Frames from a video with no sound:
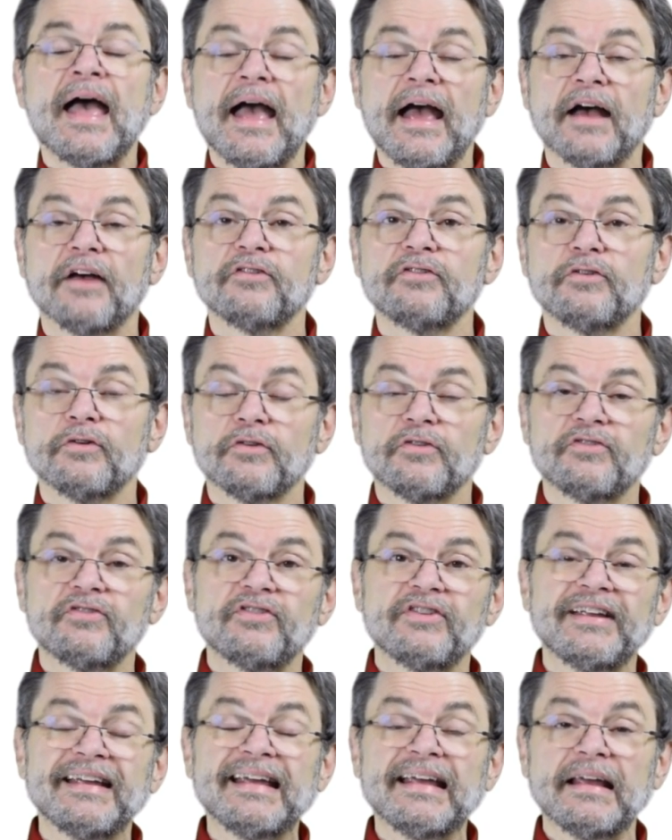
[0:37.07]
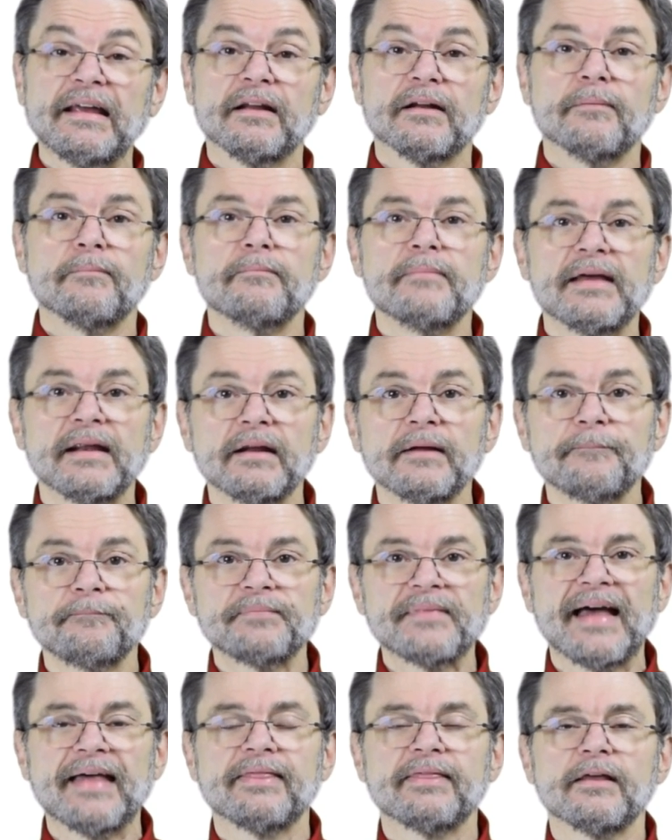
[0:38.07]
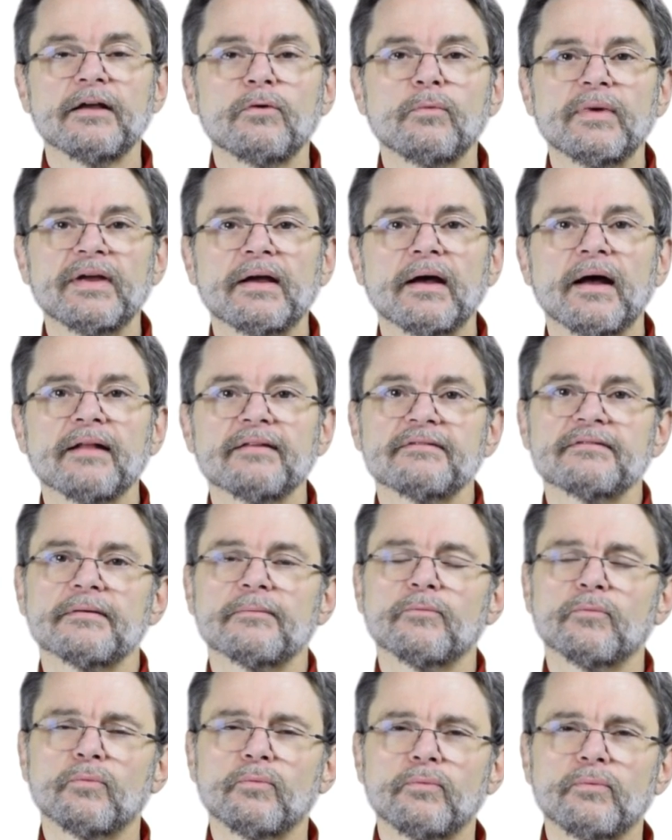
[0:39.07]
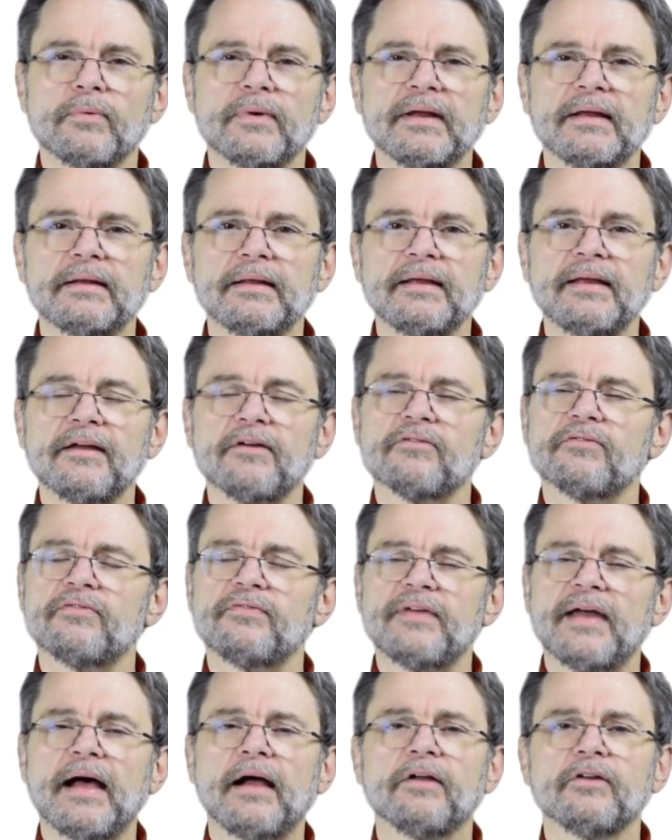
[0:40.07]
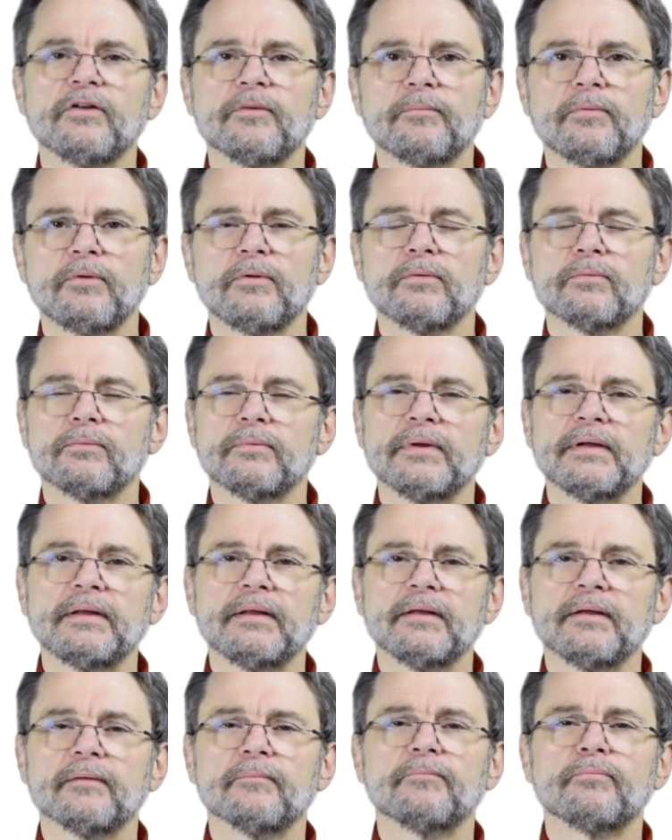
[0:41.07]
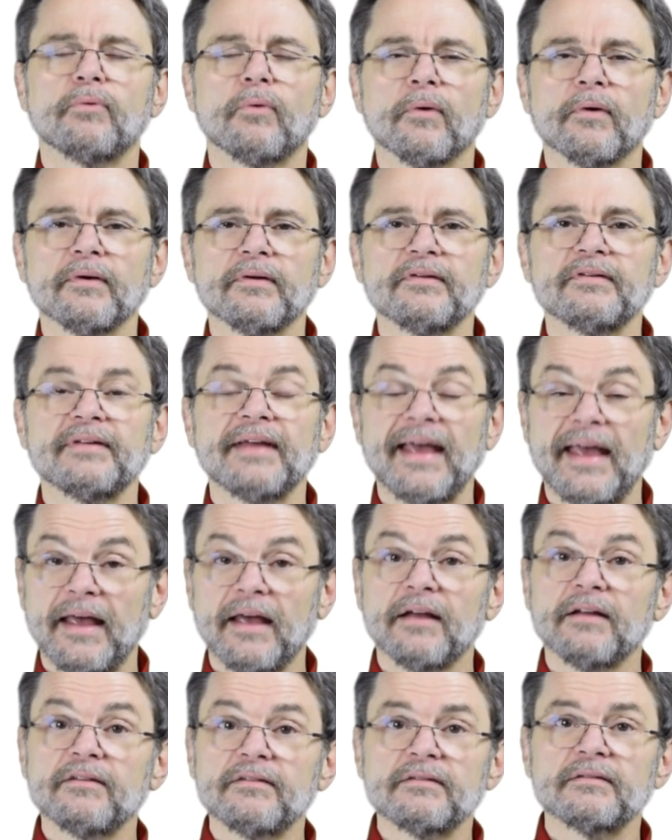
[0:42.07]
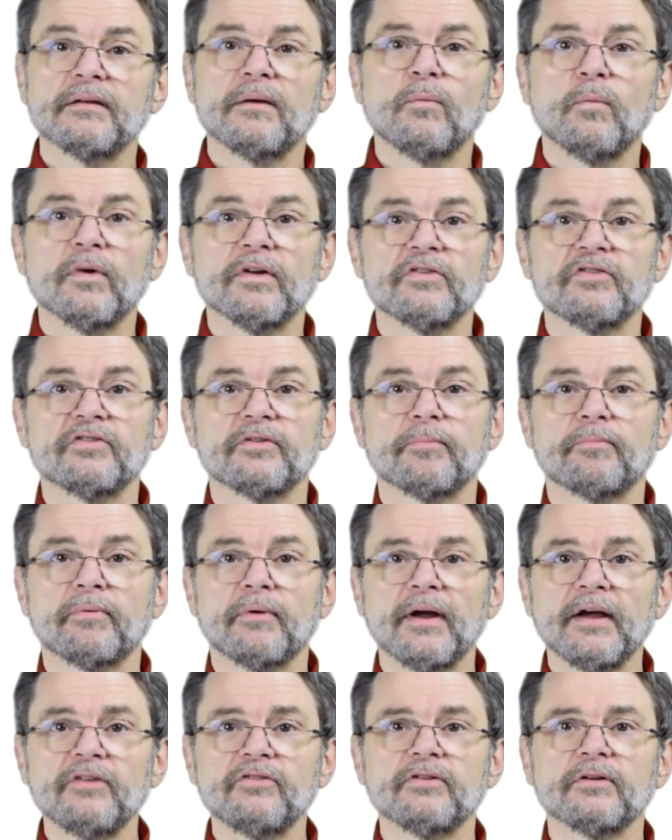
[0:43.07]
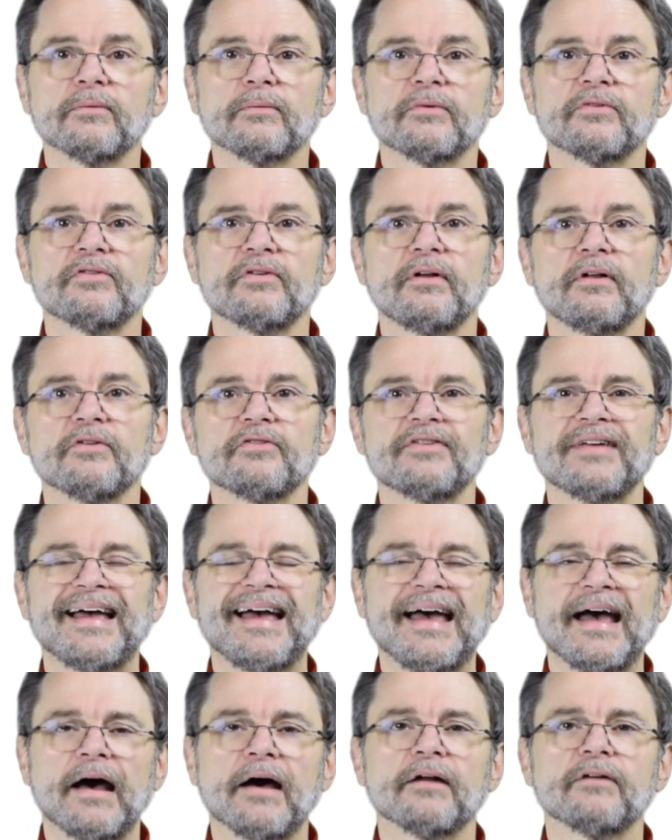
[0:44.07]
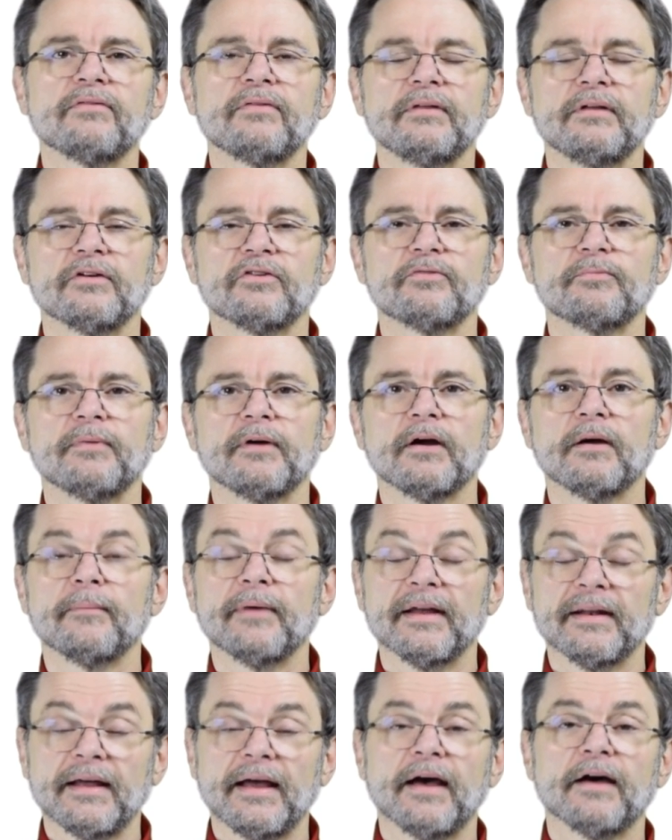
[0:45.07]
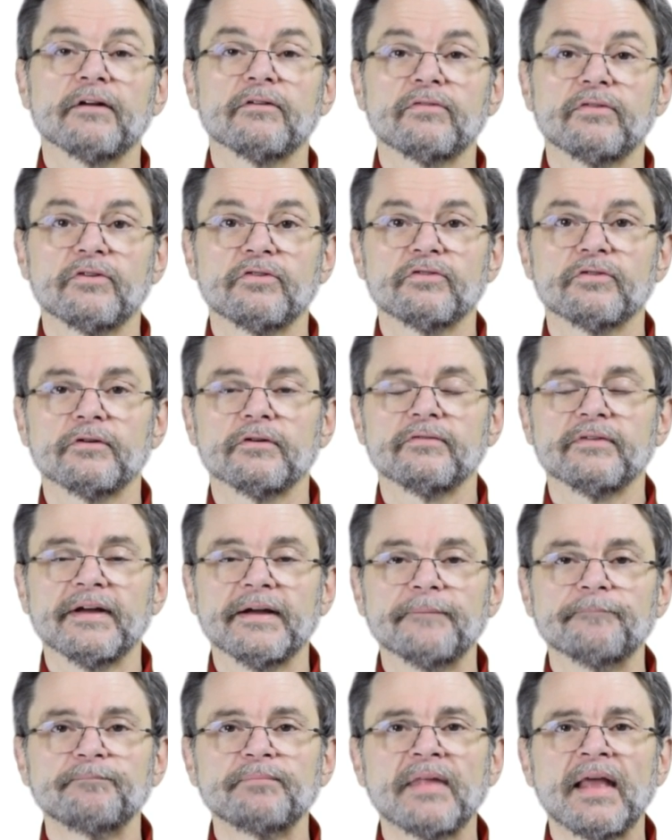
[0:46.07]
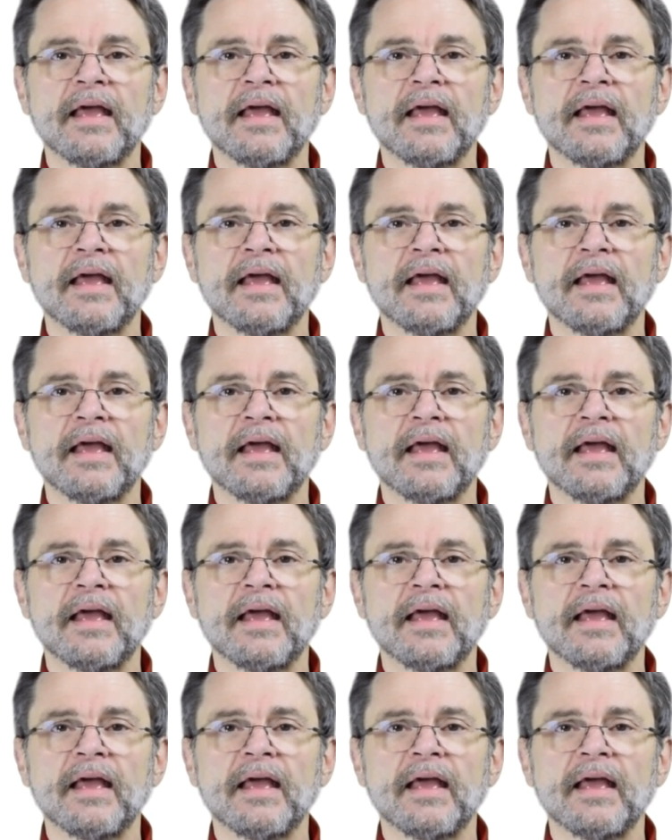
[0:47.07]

As you'll see in a minute, I think we got some really valuable, really important, and somewhat surprising results out of the experiment, out of the survey.